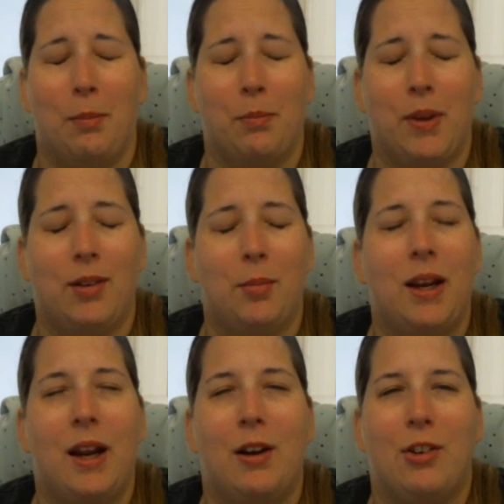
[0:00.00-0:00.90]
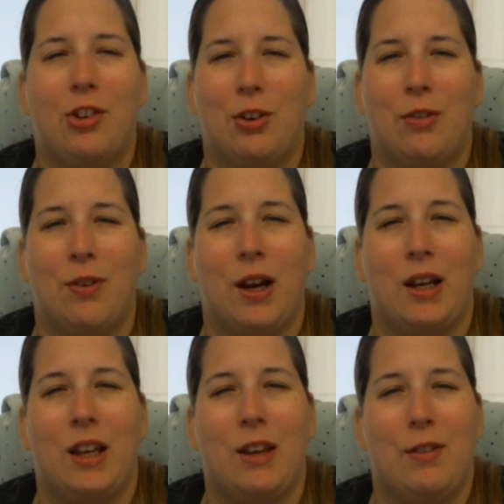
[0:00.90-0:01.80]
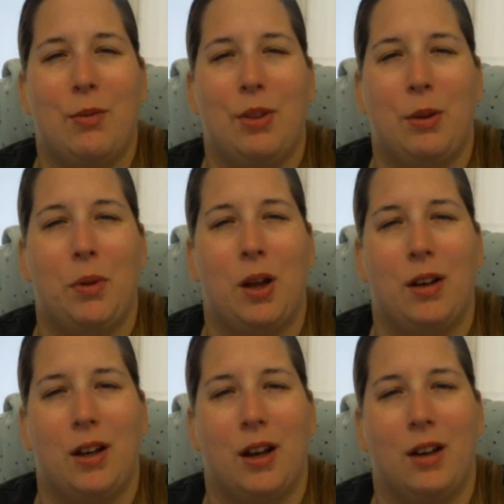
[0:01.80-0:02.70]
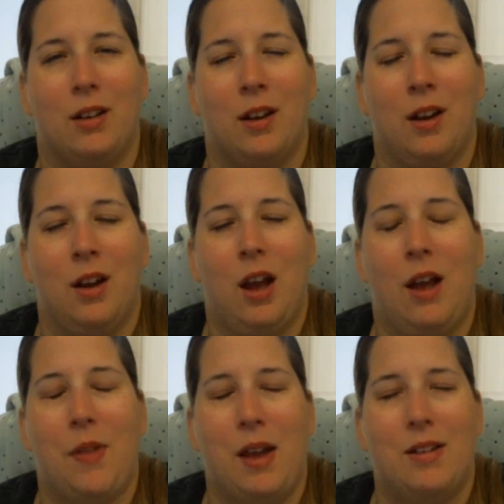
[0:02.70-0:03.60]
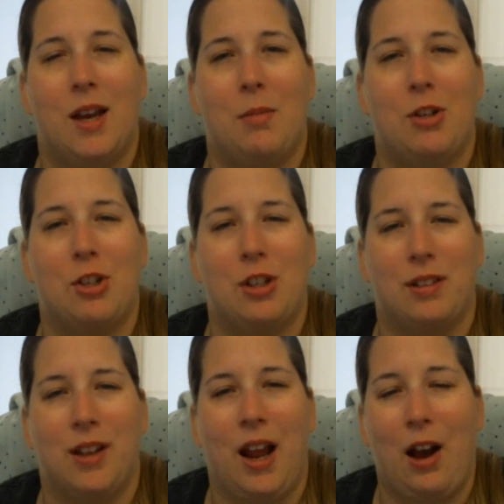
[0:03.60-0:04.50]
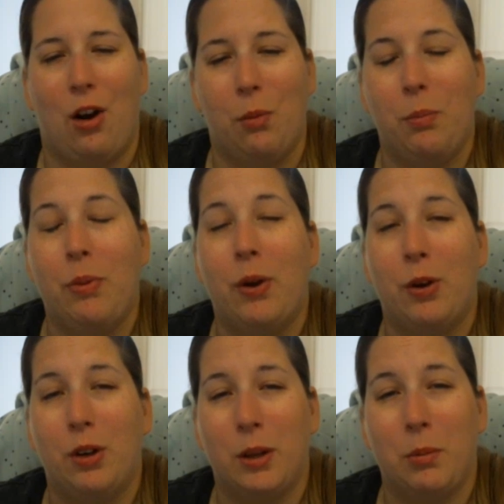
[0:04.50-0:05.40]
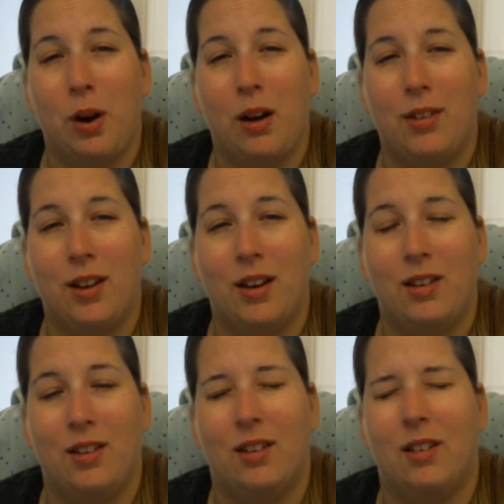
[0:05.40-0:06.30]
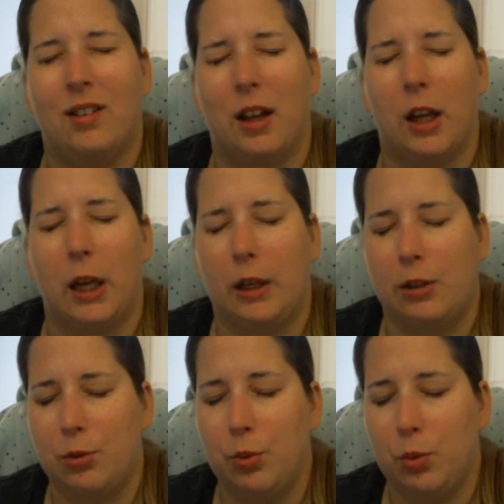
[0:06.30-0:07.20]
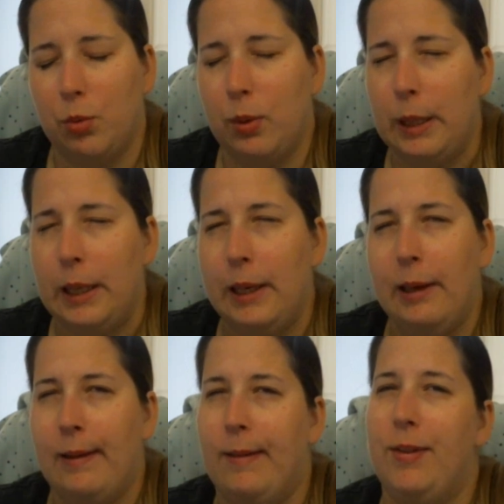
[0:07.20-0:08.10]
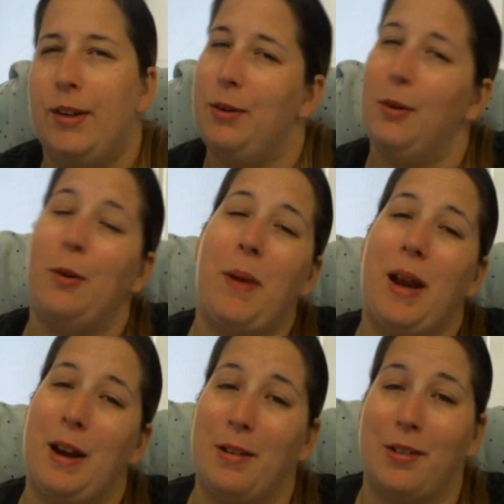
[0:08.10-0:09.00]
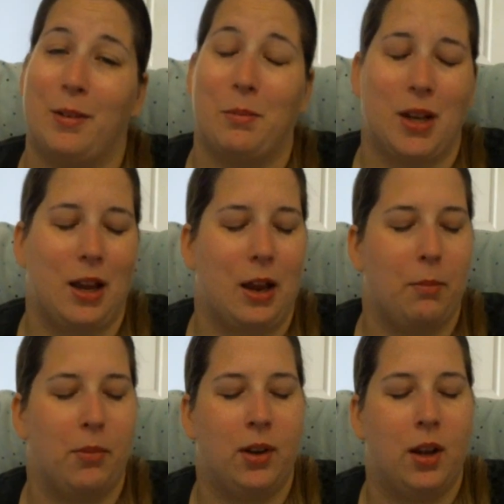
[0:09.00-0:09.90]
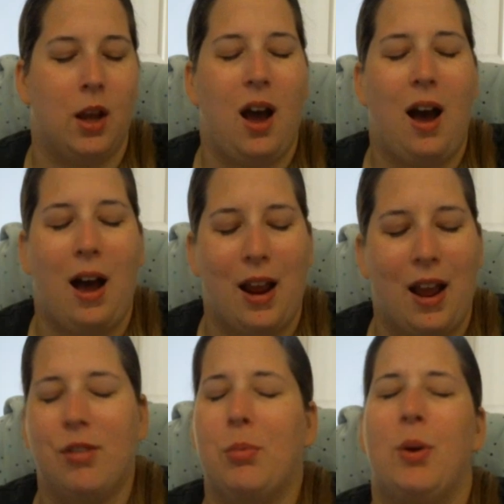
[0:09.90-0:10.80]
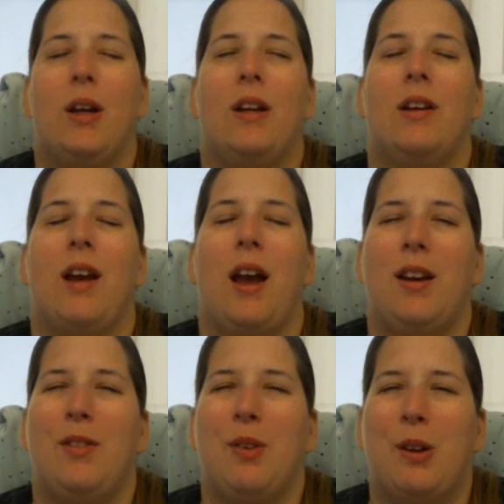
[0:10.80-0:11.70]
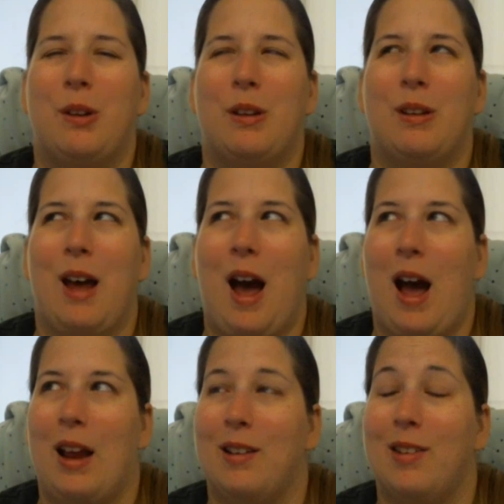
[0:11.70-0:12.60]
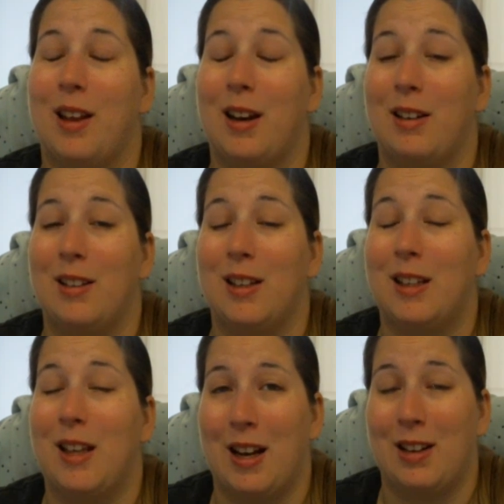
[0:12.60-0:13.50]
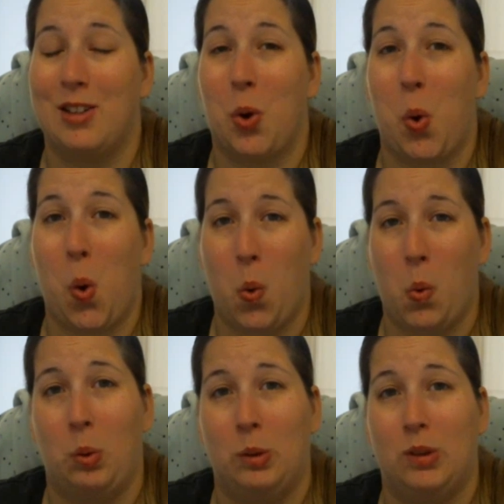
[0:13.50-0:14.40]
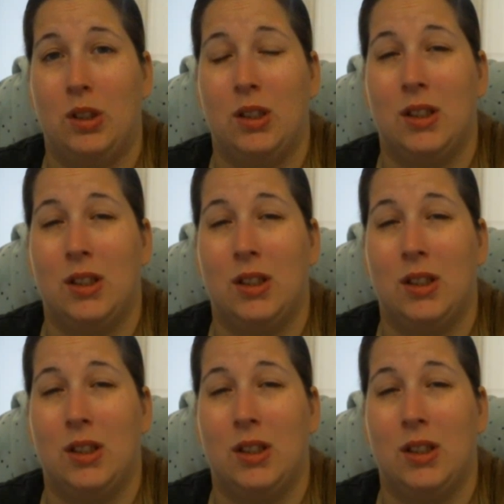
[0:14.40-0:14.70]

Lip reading: because my hair is so fine even with the blonde in it, and that damage does help the curling process, because I do really love to curl my hair sometimes. I have to put it kind of on the highest setting to get it to hold.